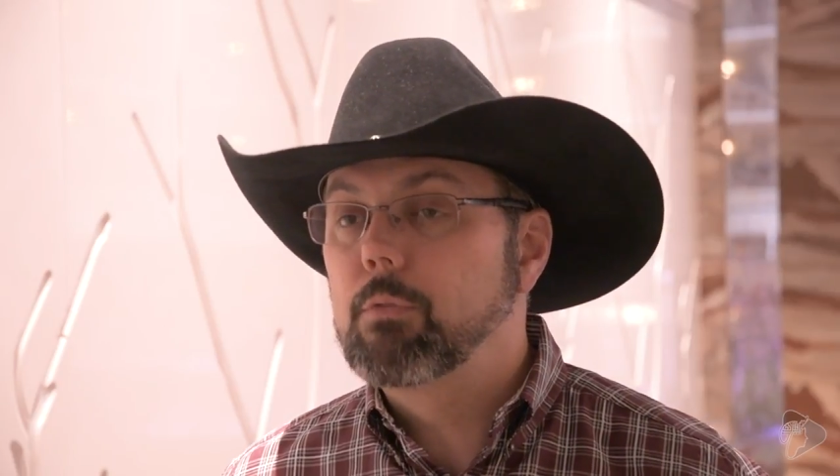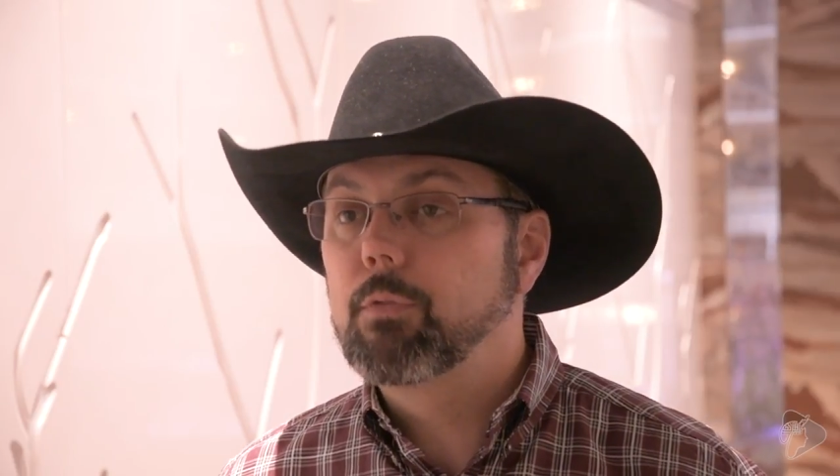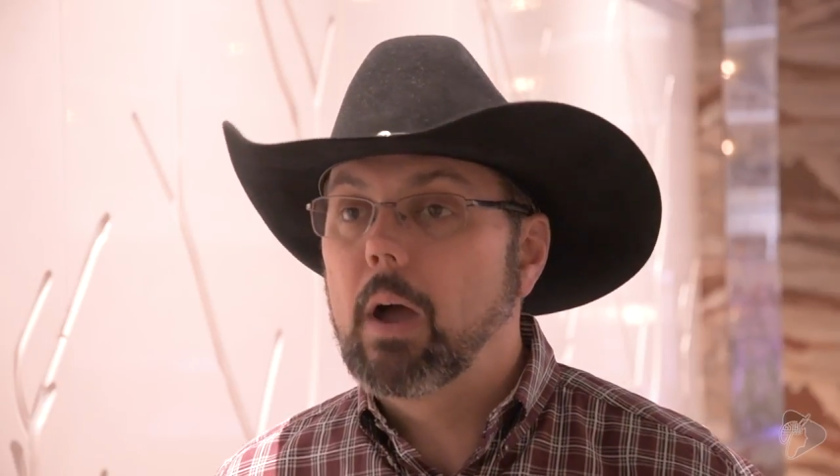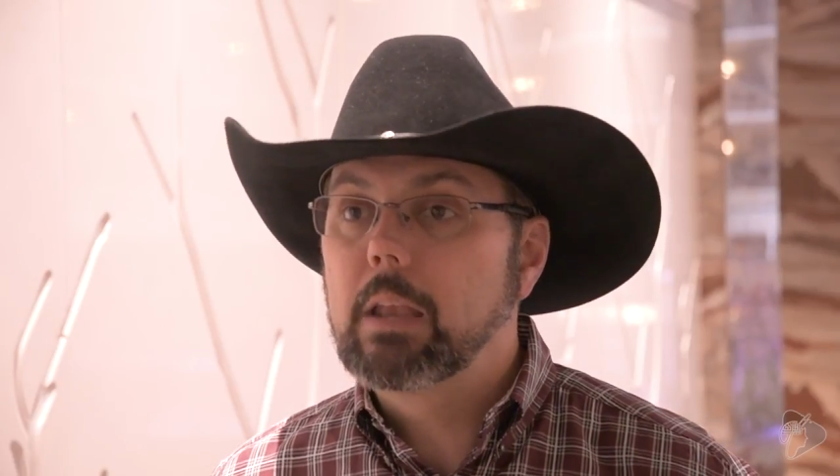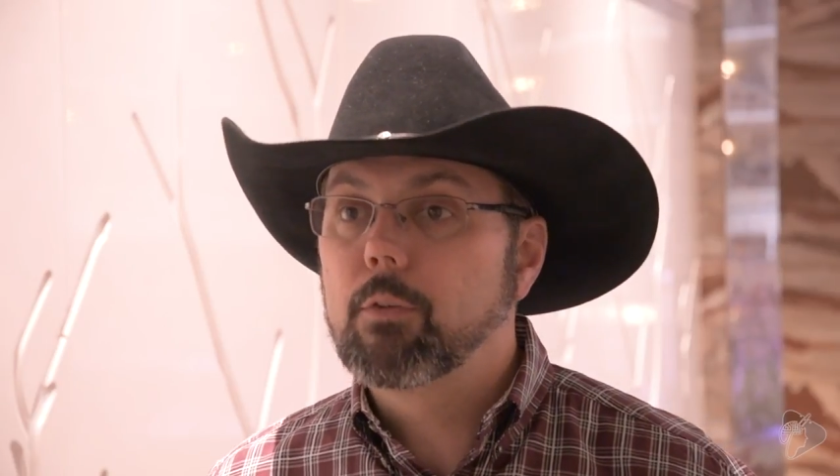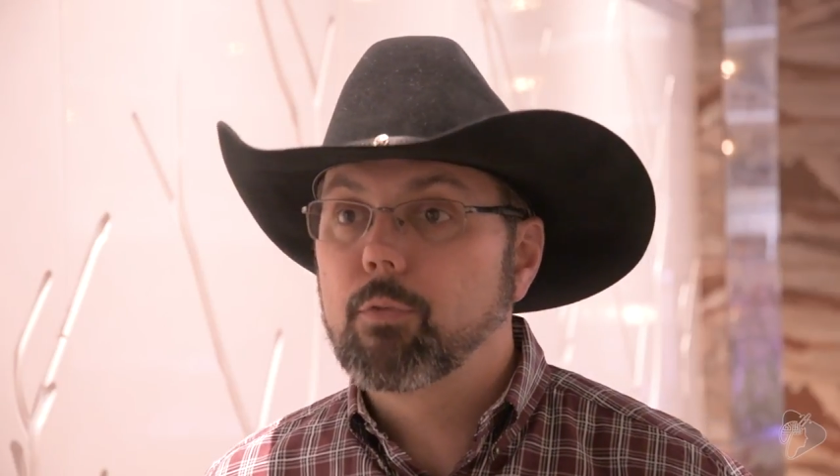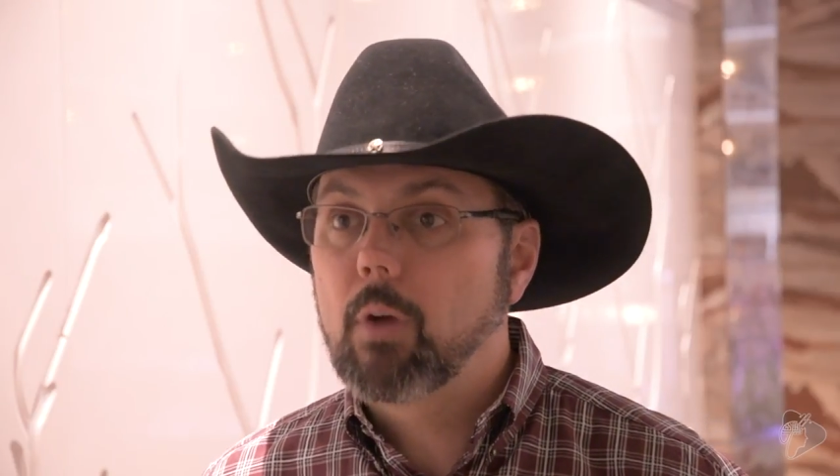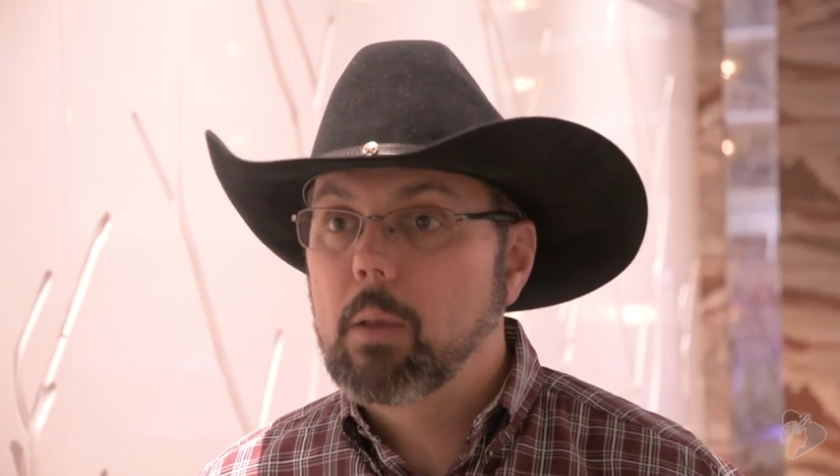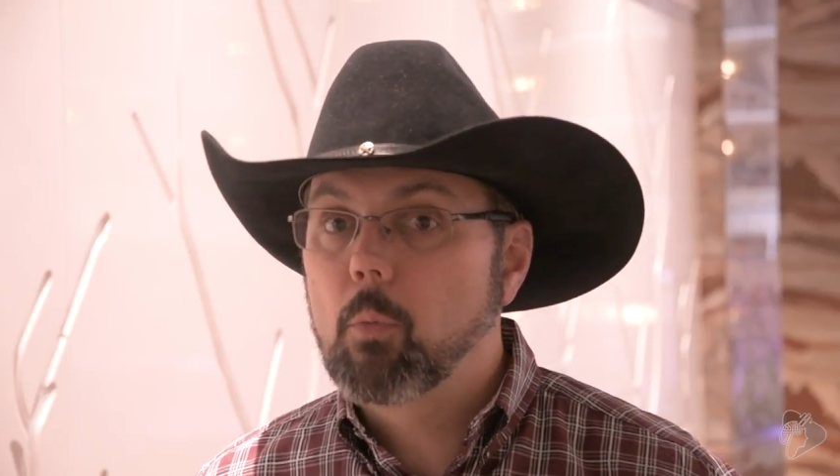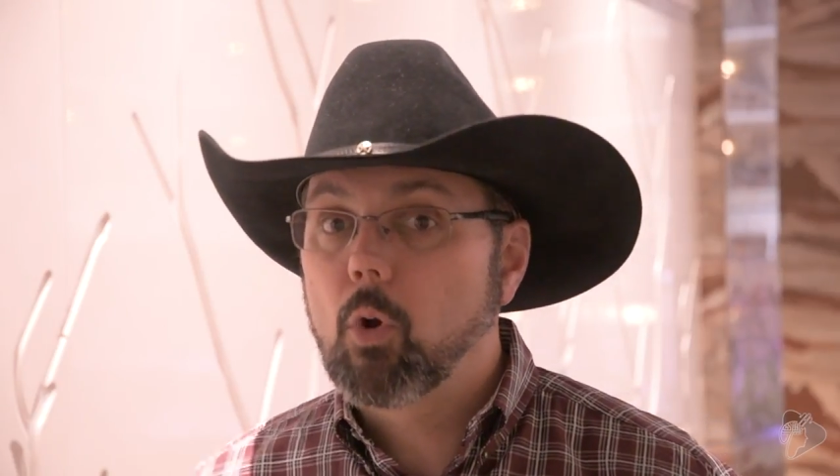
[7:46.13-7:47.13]
Find a
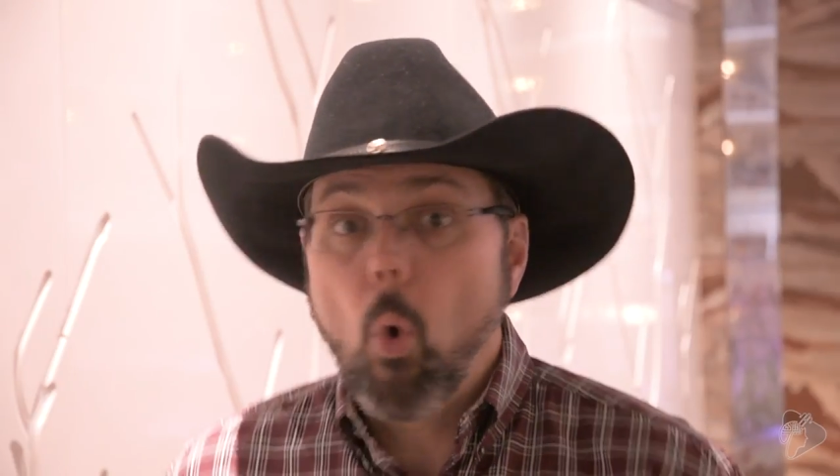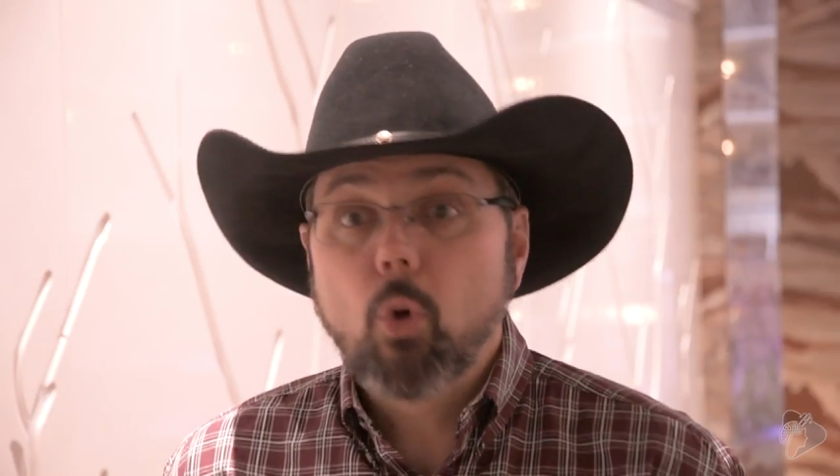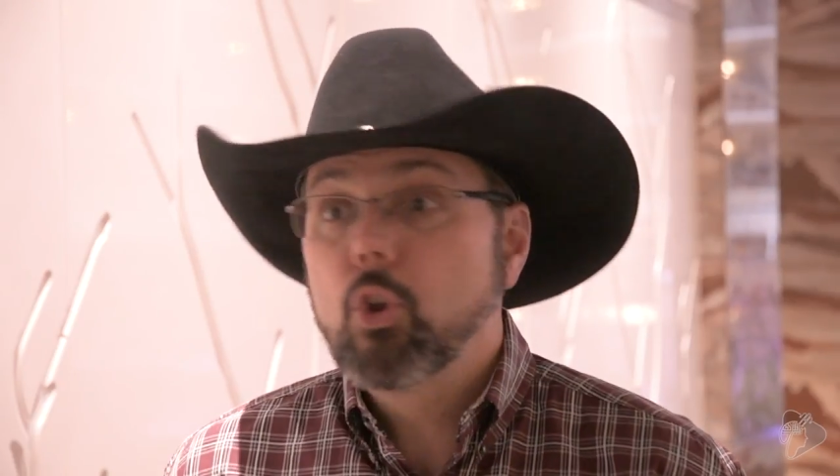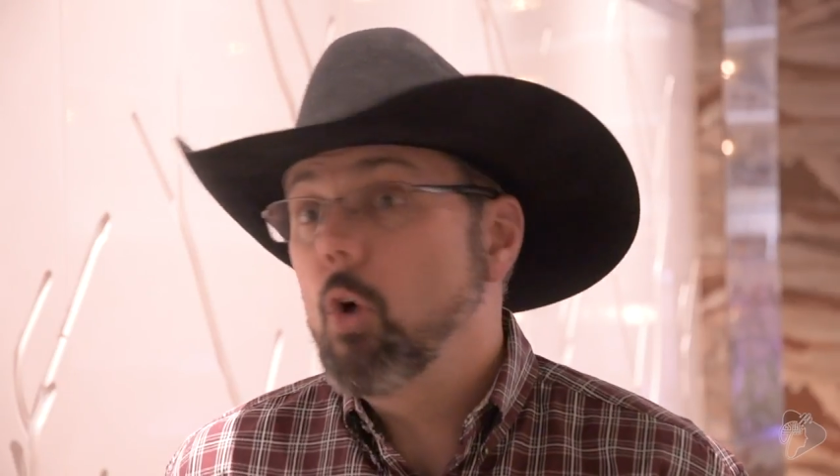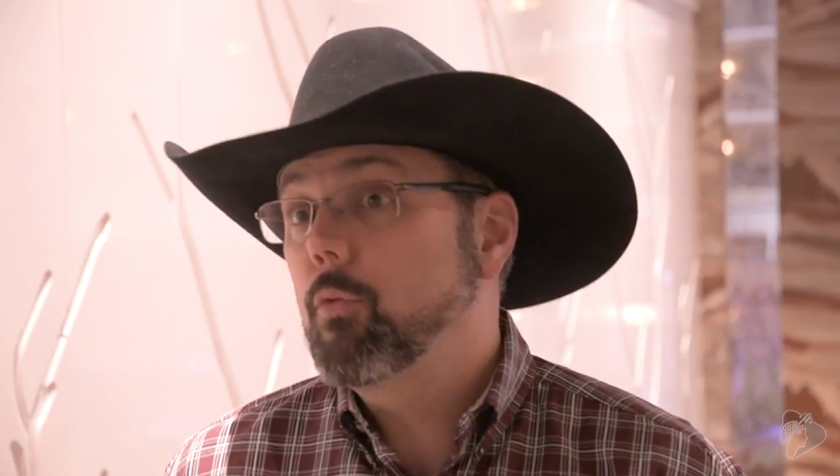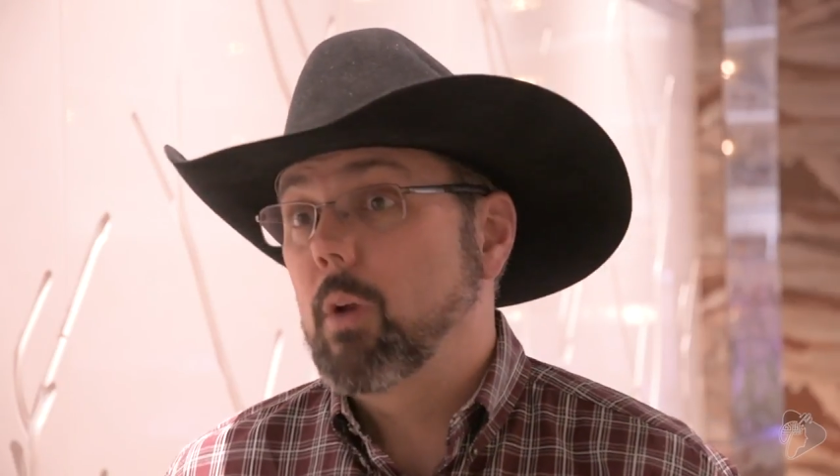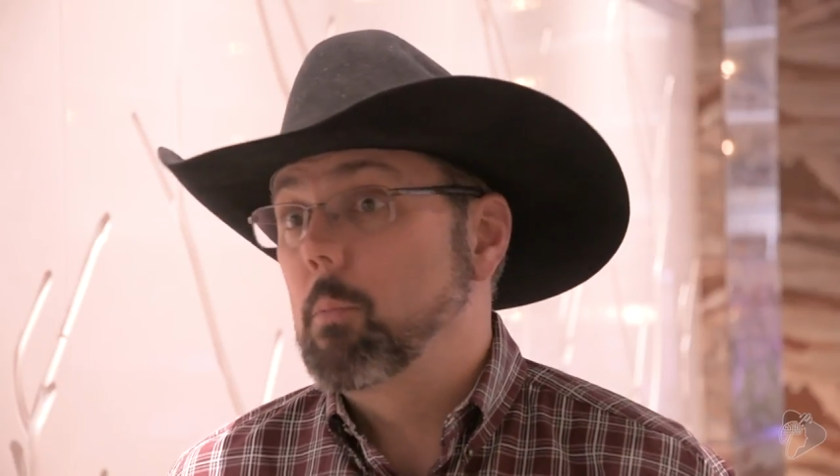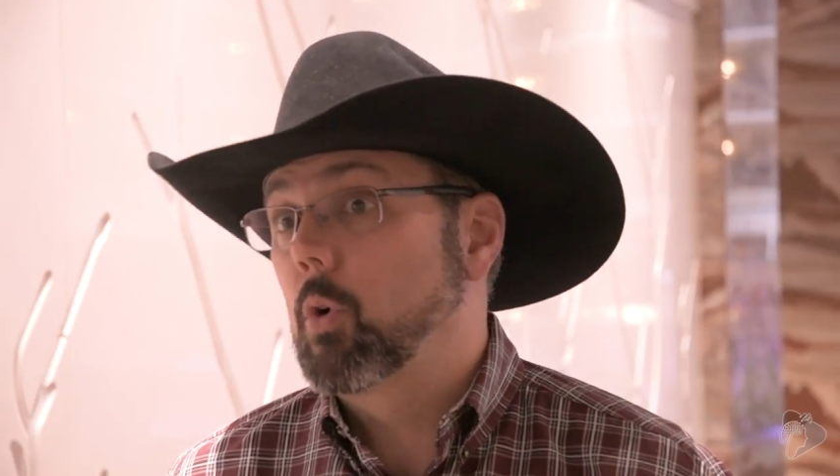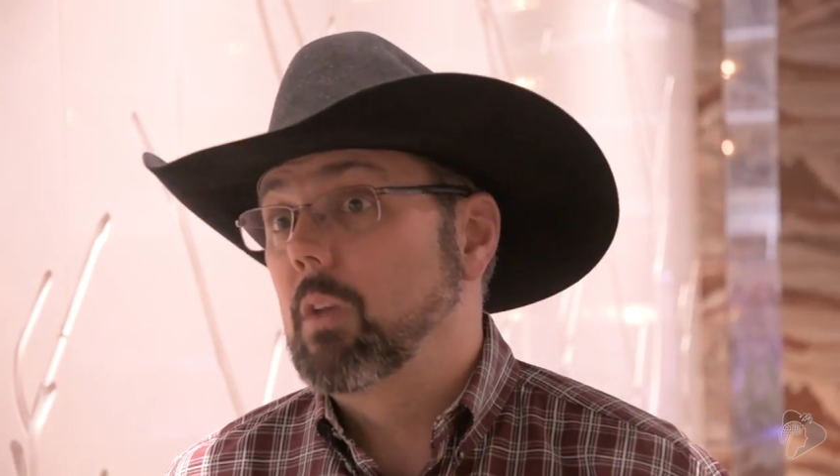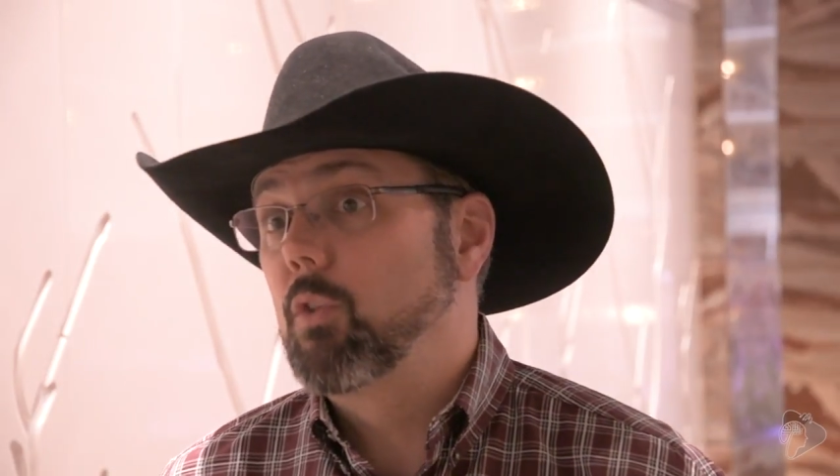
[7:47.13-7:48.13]
framework or no
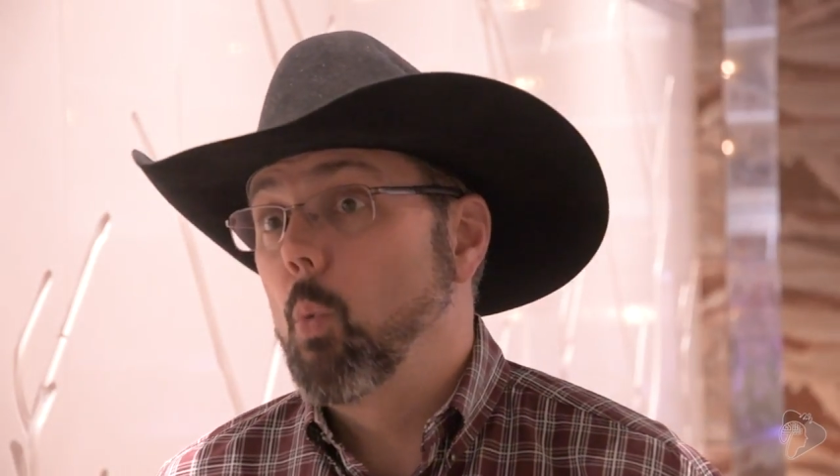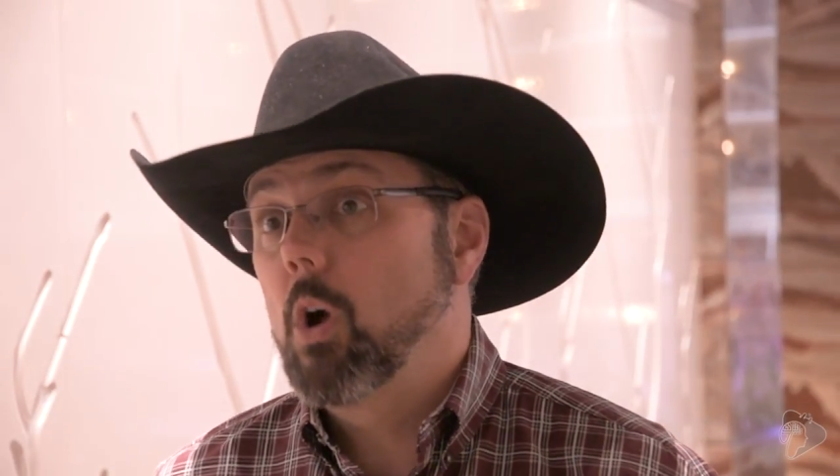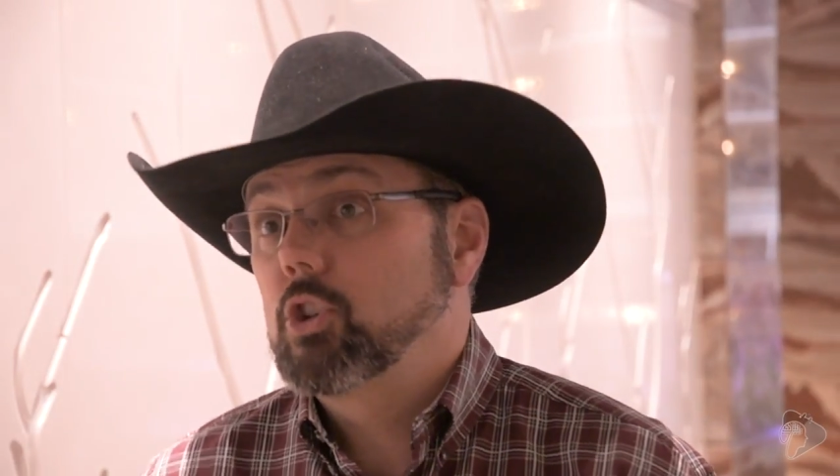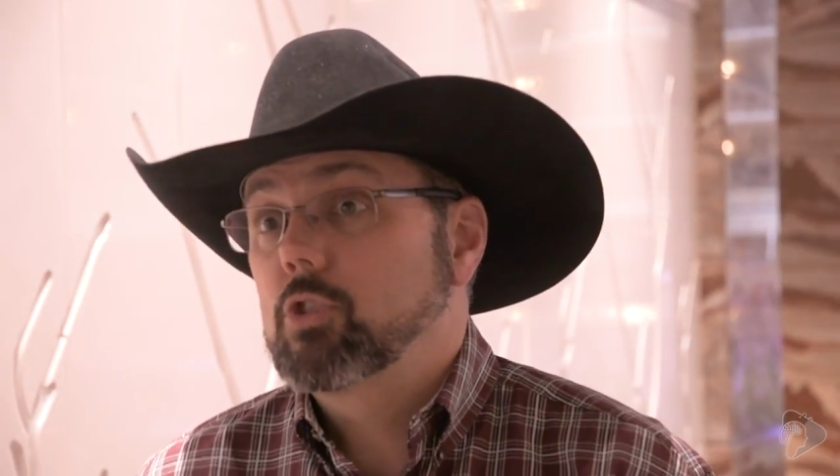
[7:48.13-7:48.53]
framework if you want.